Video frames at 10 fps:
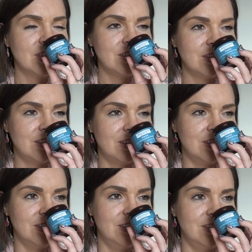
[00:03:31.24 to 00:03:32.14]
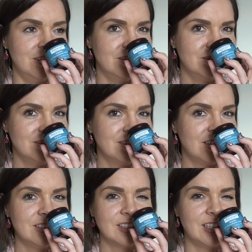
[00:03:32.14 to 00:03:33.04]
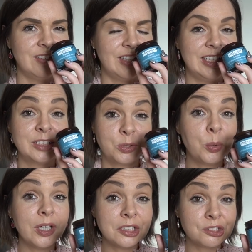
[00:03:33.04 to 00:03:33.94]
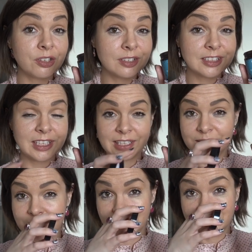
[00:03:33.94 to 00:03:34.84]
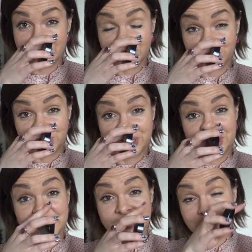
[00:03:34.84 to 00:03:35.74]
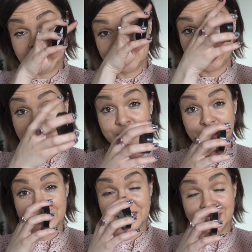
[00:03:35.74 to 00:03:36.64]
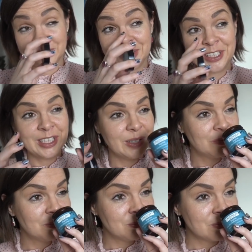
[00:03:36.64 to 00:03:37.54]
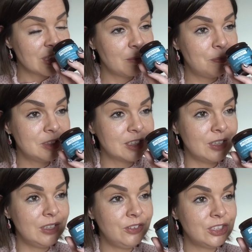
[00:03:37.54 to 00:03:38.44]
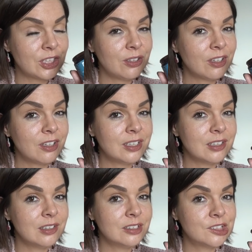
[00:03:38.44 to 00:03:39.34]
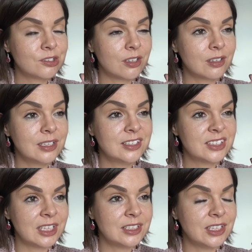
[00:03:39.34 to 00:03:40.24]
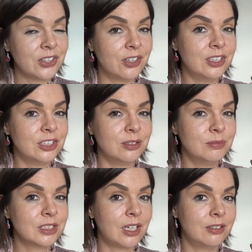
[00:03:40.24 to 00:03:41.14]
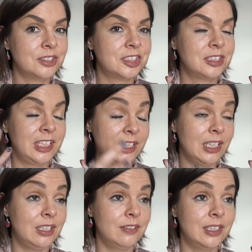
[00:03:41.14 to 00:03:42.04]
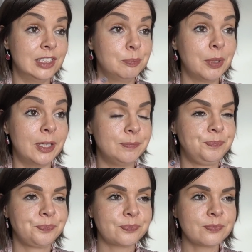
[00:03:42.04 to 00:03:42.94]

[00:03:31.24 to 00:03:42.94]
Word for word: Ah, I just love it. It's quite a strong scent. I've just got it on my nose, so I'm going to be smelling it all day now. So if you don't like strong scented items, I'd steer clear of this. But